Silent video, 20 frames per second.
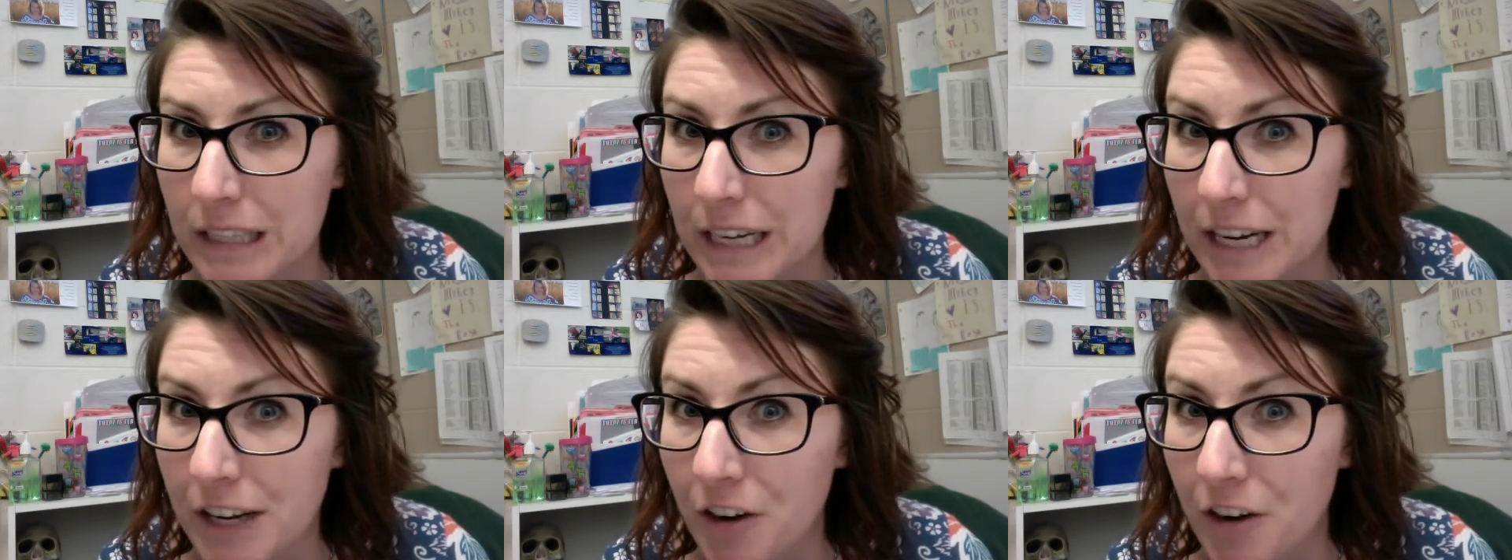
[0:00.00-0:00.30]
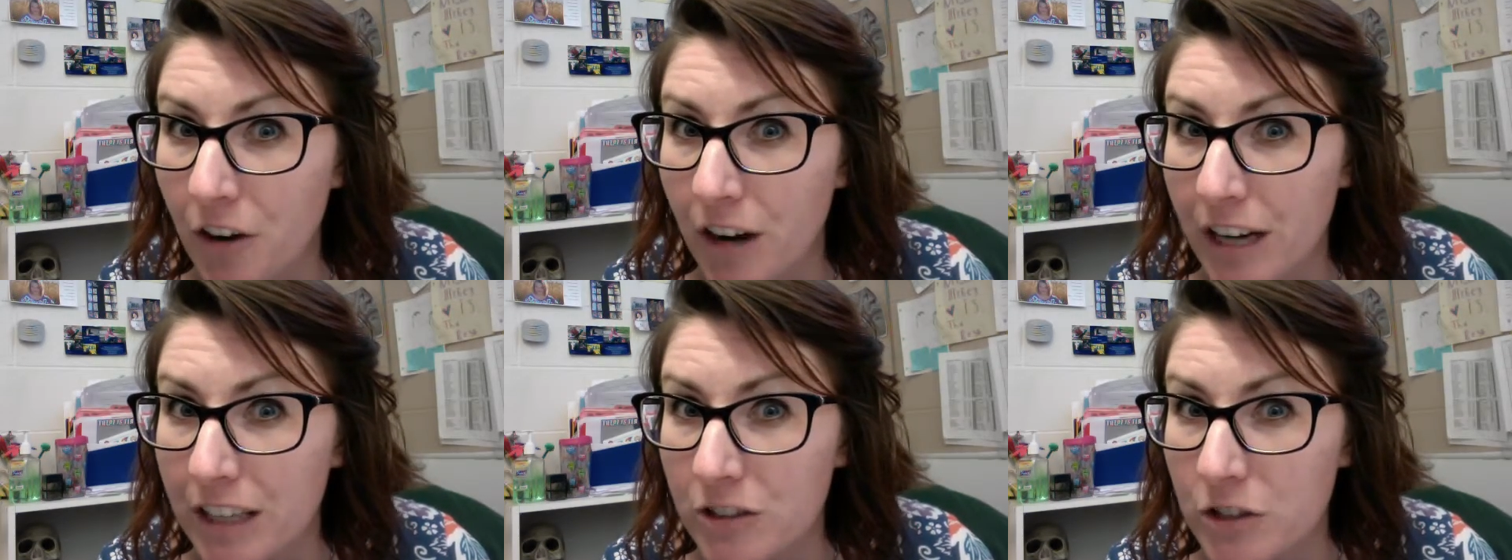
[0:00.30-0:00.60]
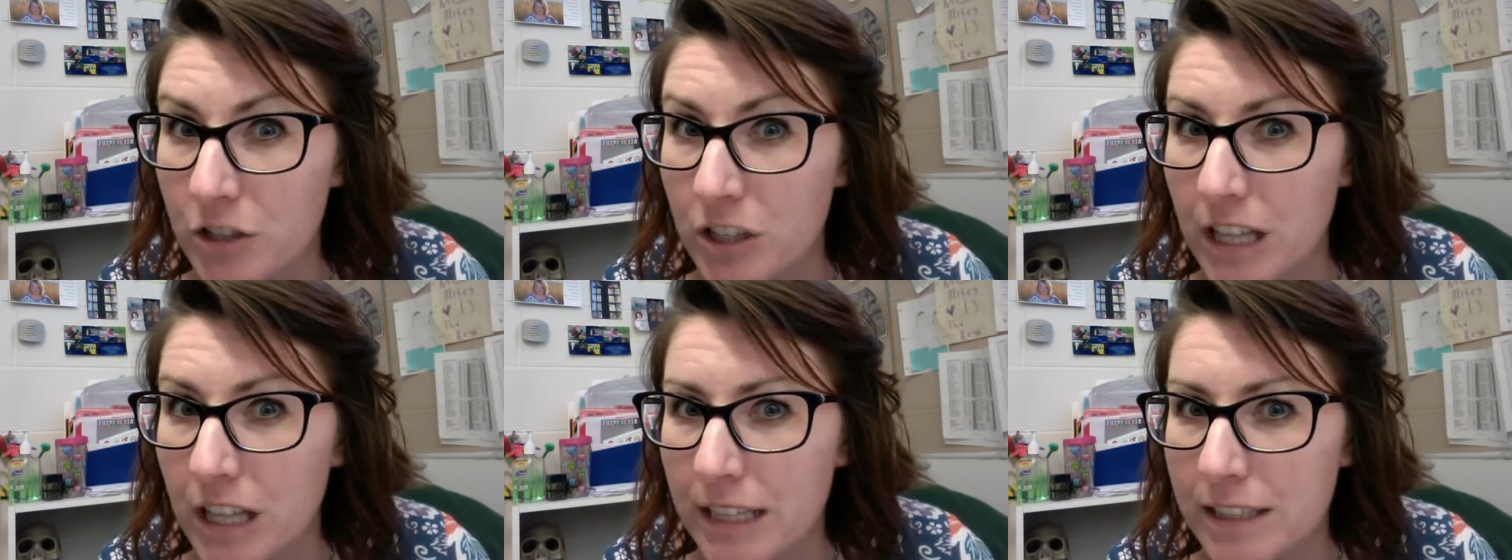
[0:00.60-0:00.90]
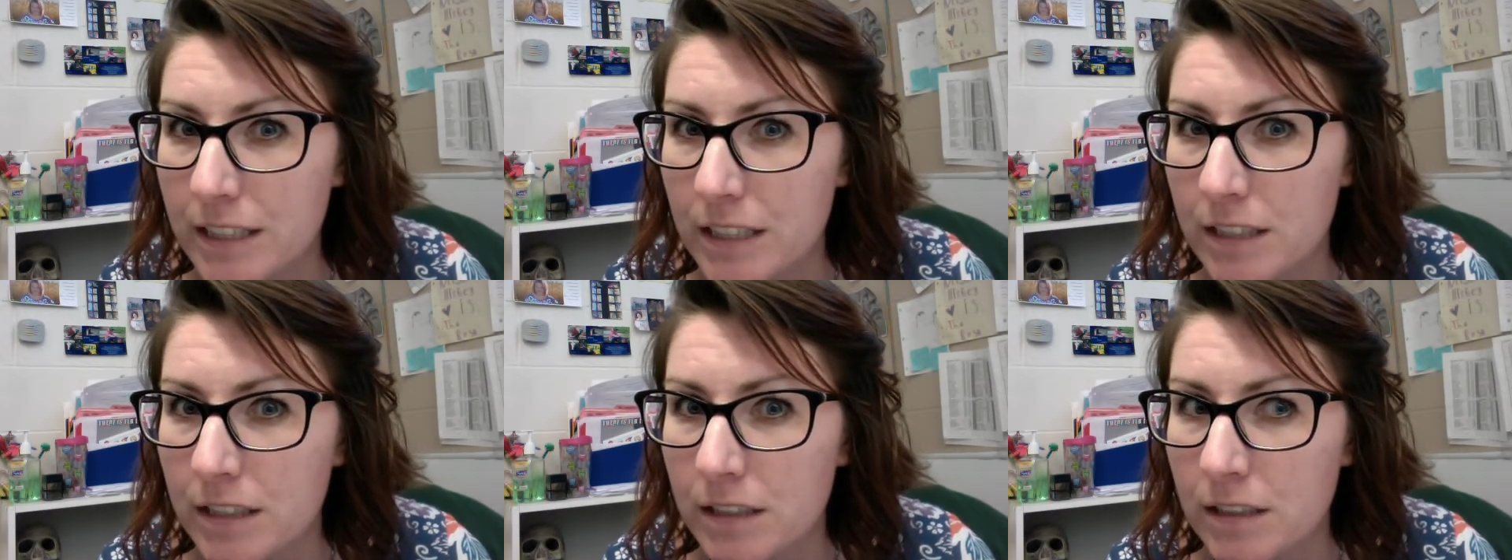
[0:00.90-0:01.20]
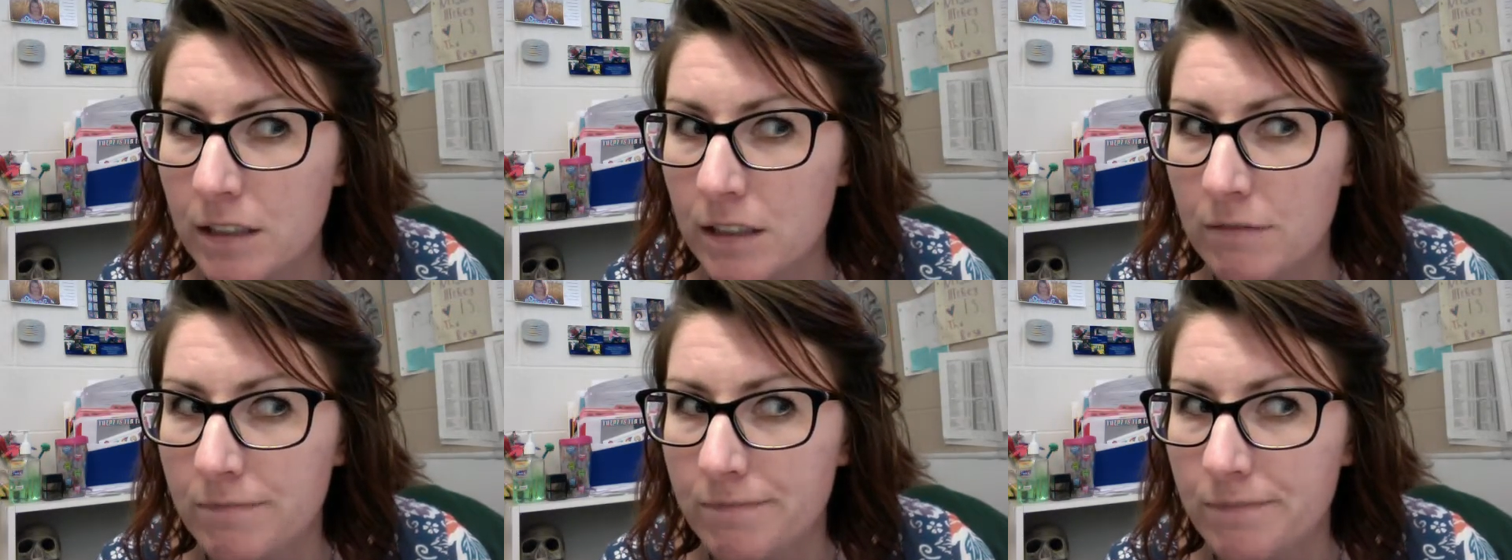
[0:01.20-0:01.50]
in our English classes?
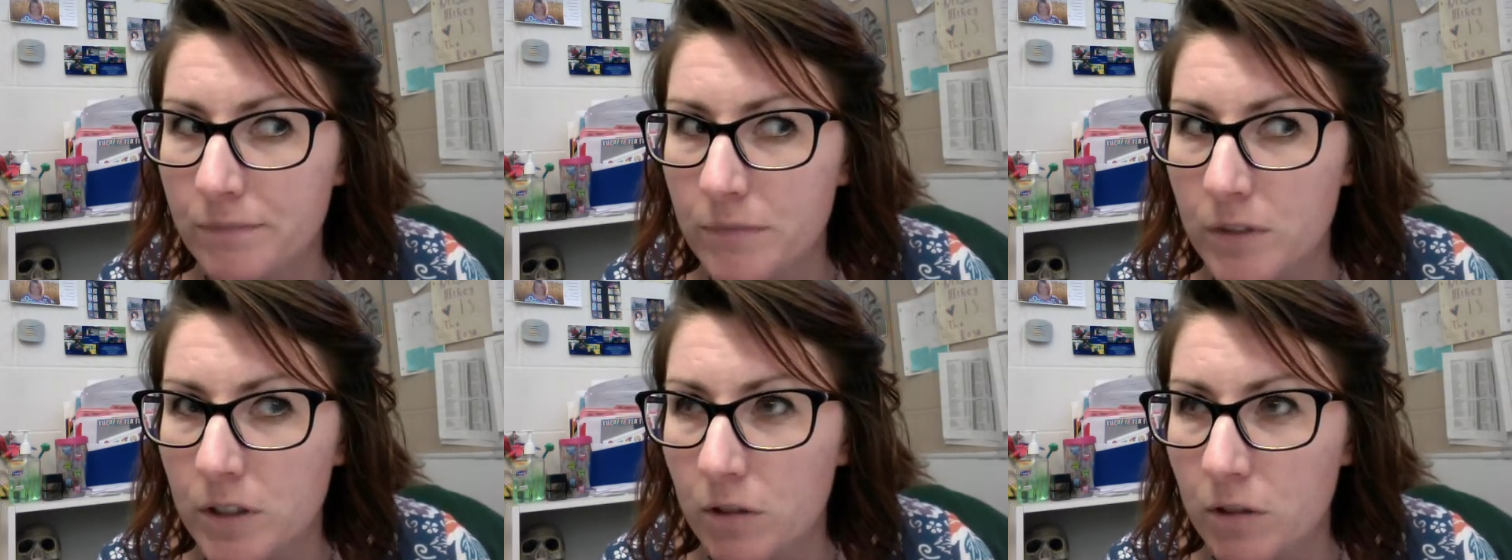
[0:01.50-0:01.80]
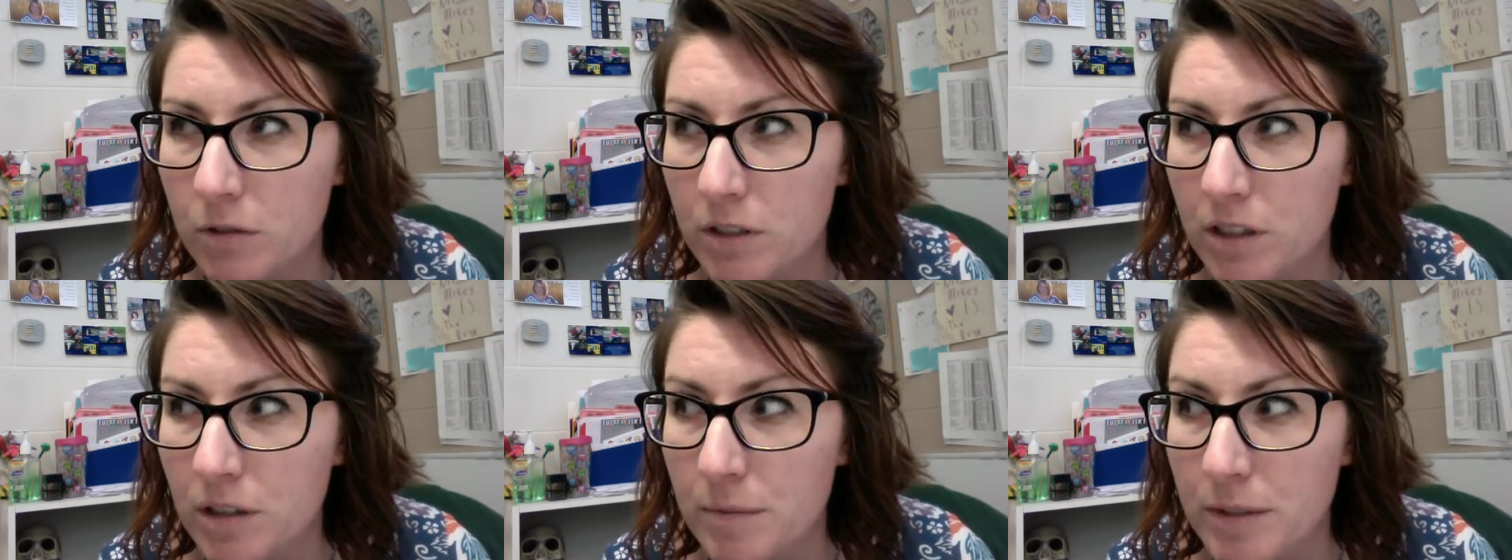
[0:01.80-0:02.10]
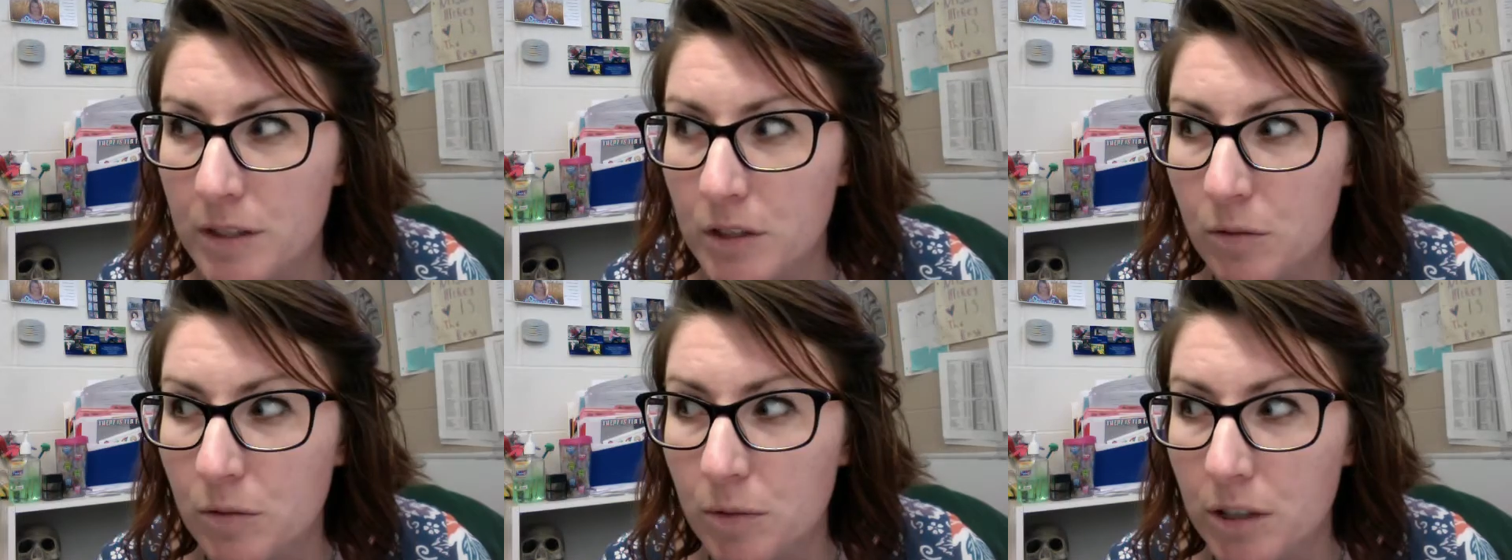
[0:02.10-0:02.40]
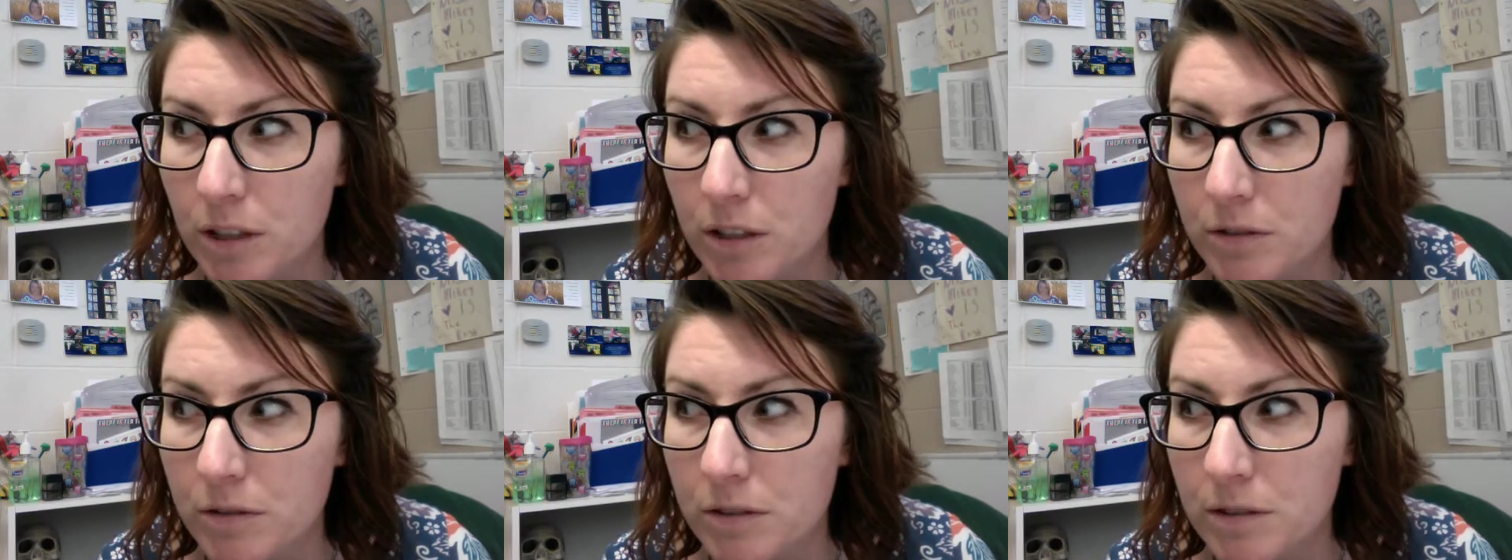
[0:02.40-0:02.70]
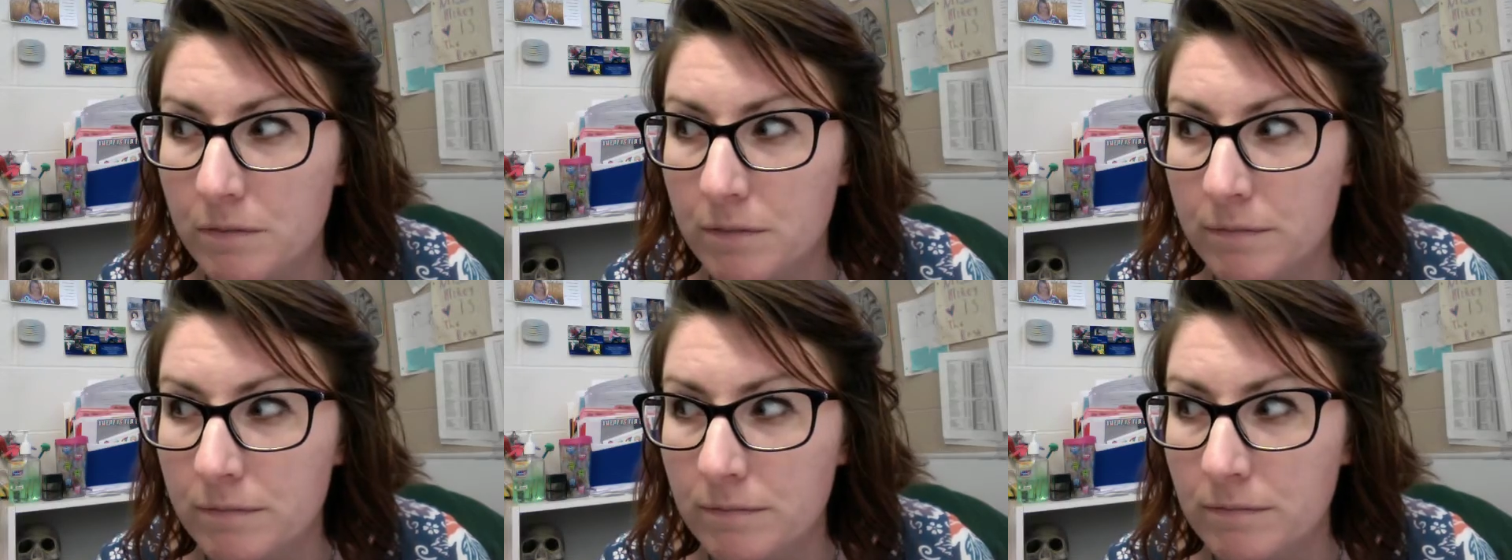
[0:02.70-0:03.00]
Don't tell Mr.
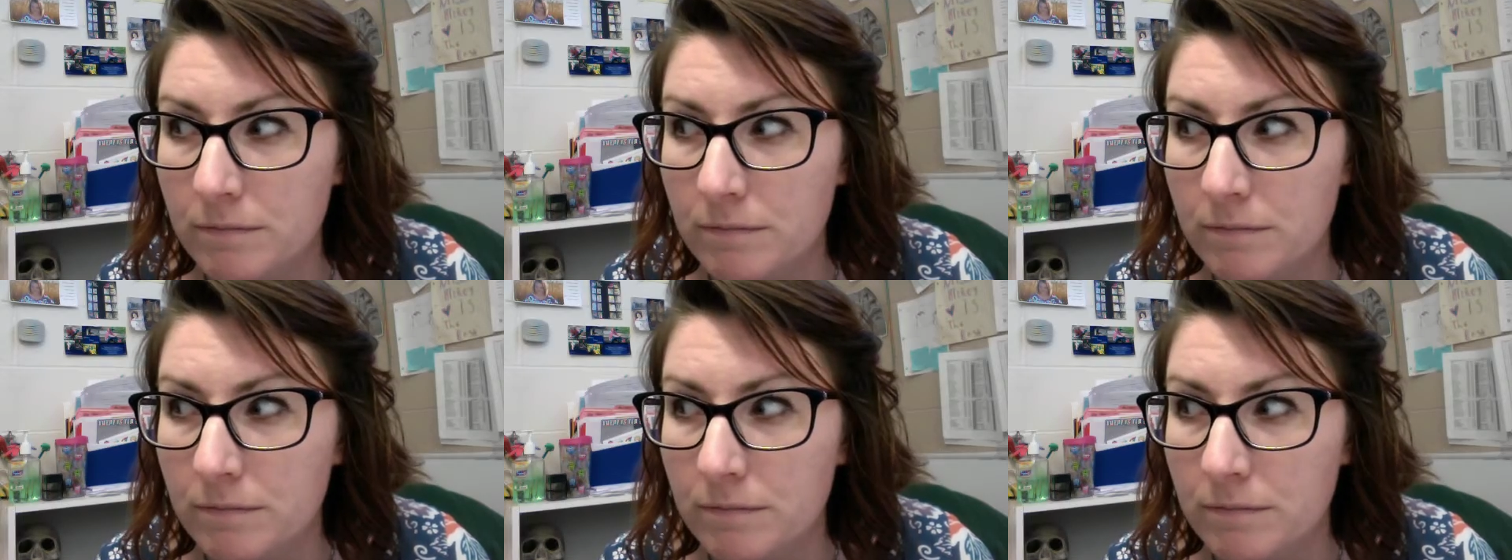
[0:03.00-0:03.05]
Burrows.